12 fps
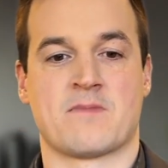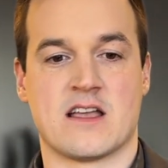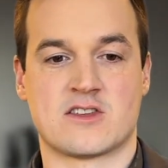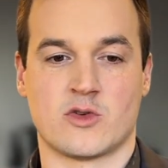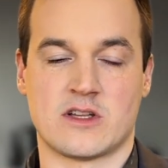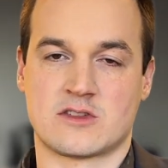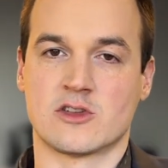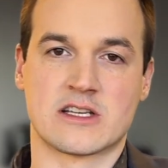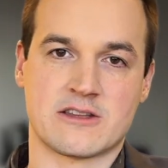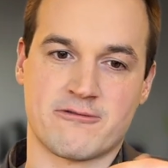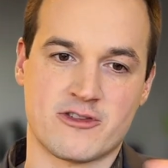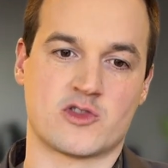And so let's look at
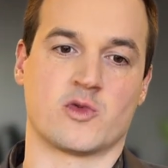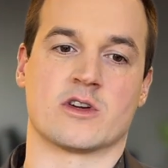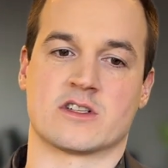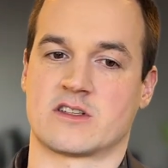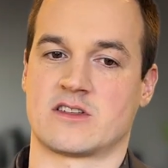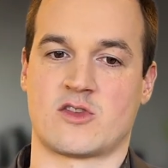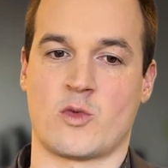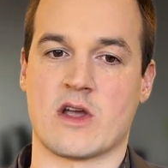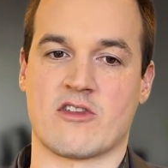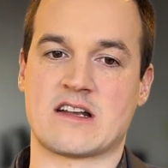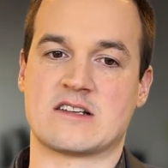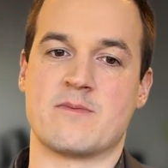the first one just this week,
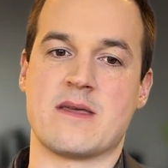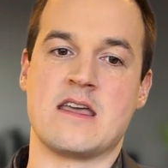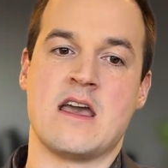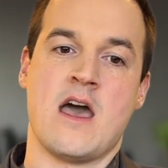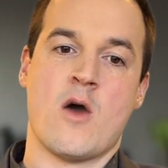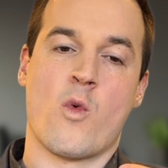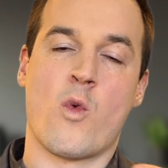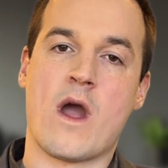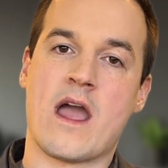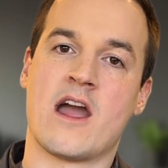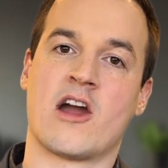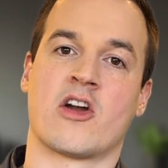right? To be
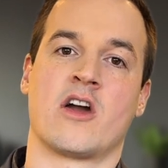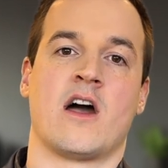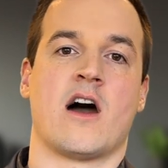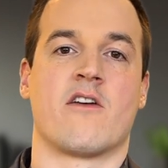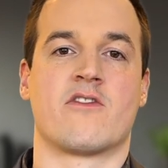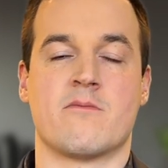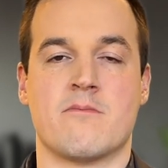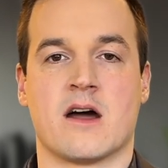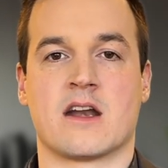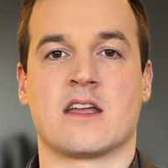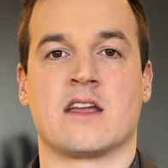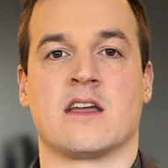aware of the
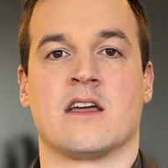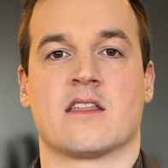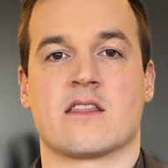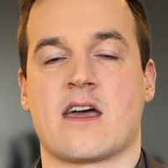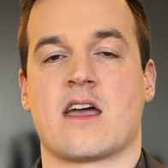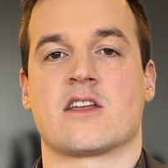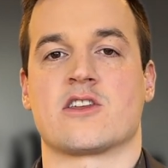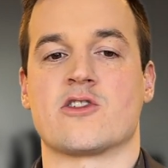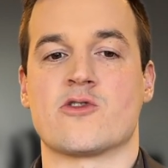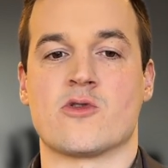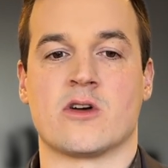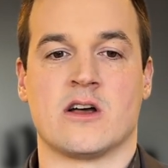money that
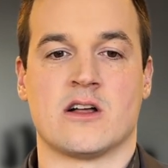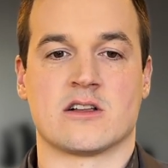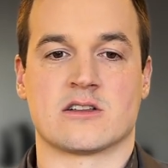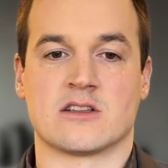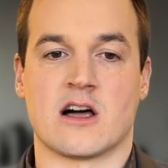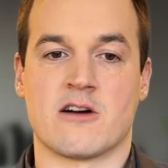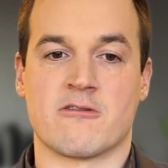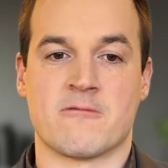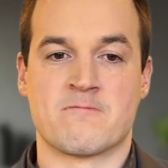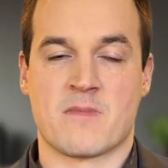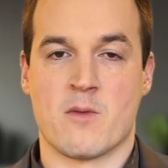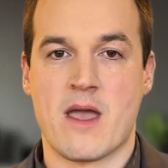you love.
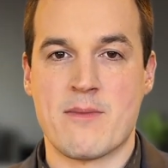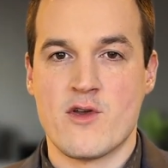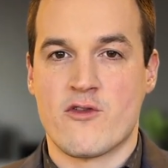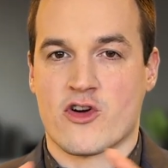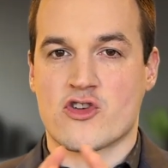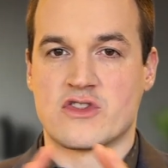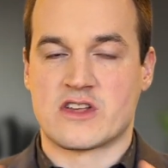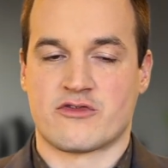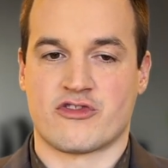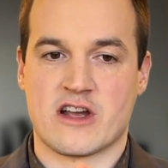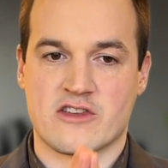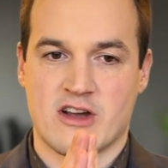Now, maybe you've heard this
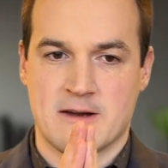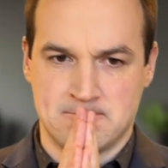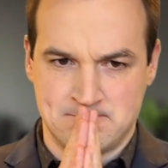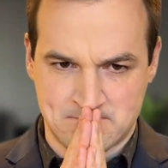phrase, right?